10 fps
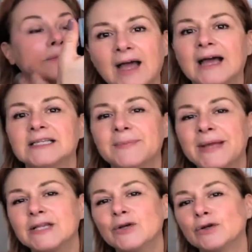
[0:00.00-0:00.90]
And
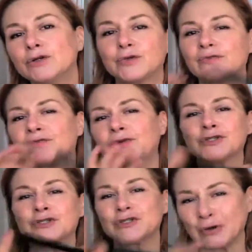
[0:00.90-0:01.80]
depending on your sort of
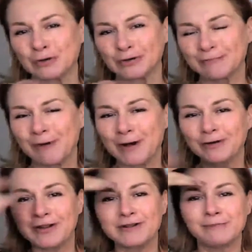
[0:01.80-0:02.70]
concerns, mine are
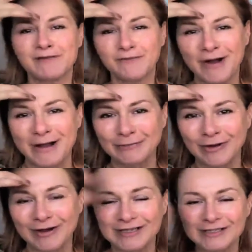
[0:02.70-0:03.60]
like my frown
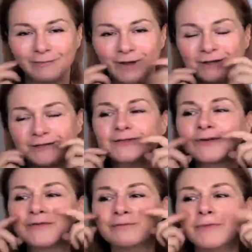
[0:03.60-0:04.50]
lines and my sort
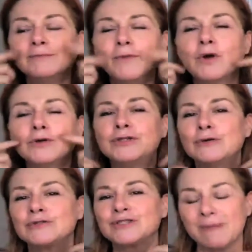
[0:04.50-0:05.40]
of nose
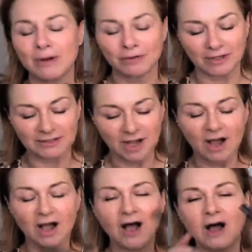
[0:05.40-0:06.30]
to mouth lines.
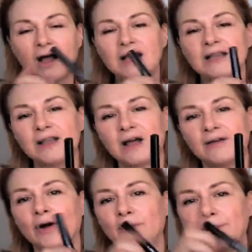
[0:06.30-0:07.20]
I love
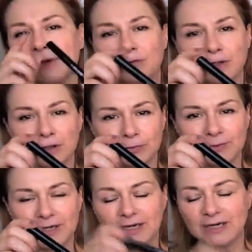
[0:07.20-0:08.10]
our mineral
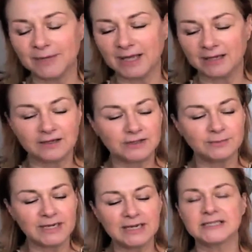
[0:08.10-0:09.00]
illuminating pen. To me,
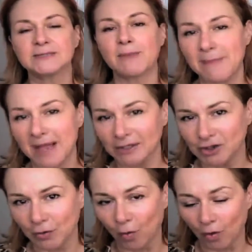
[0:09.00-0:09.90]
it's my magic
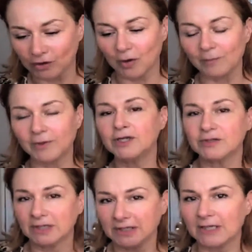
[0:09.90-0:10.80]
wand. So I'm going to use a
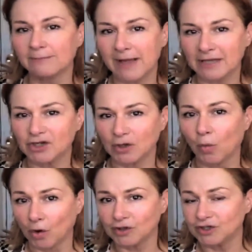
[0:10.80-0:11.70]
little magic
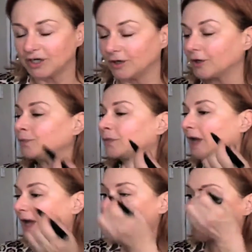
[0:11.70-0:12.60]
wand here,
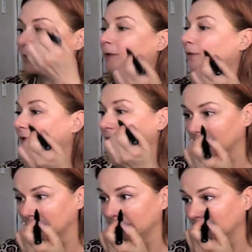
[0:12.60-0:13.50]
and I'm going to put it a
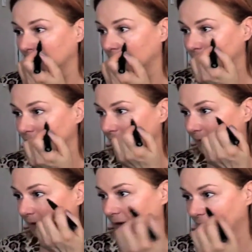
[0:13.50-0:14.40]
little underneath
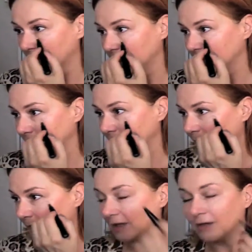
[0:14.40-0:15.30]
my eyes.
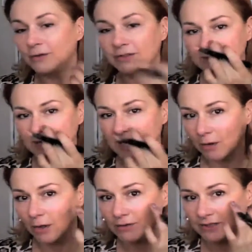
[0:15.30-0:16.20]
And you can see how
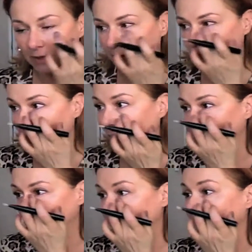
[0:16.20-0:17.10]
low down I'm
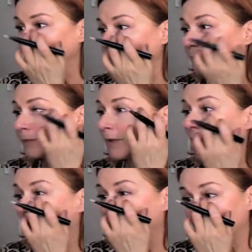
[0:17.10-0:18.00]
going.
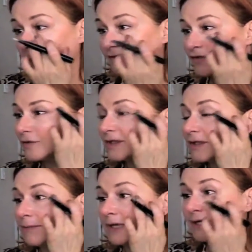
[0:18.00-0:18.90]
And I've chosen the
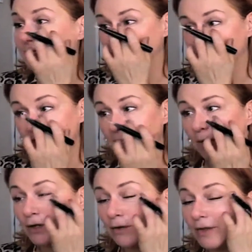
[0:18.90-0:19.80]
medium shade. Now I
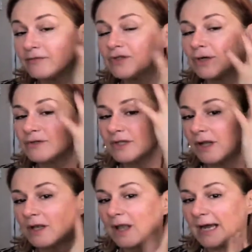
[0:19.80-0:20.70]
know that I've chosen the
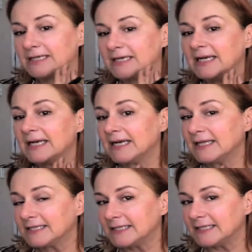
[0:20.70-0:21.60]
light in the
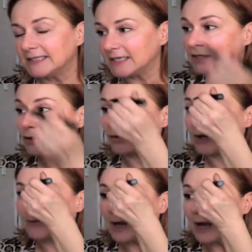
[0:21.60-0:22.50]
CC cream,
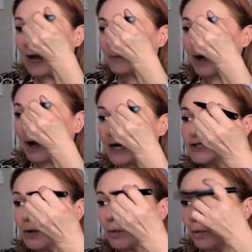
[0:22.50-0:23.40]
but I
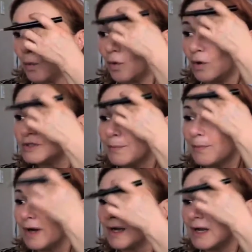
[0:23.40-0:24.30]
don't want
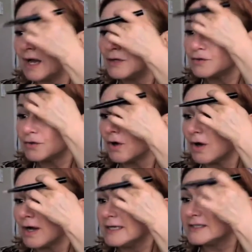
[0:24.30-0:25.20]
my under
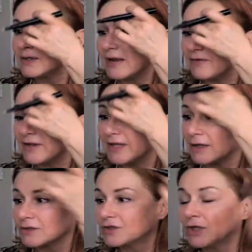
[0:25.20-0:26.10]
eyes and everything else
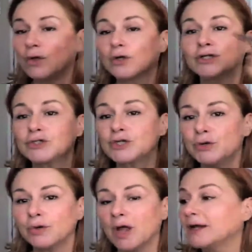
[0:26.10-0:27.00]
to look too
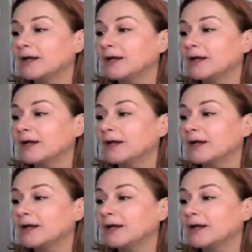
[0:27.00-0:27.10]
light.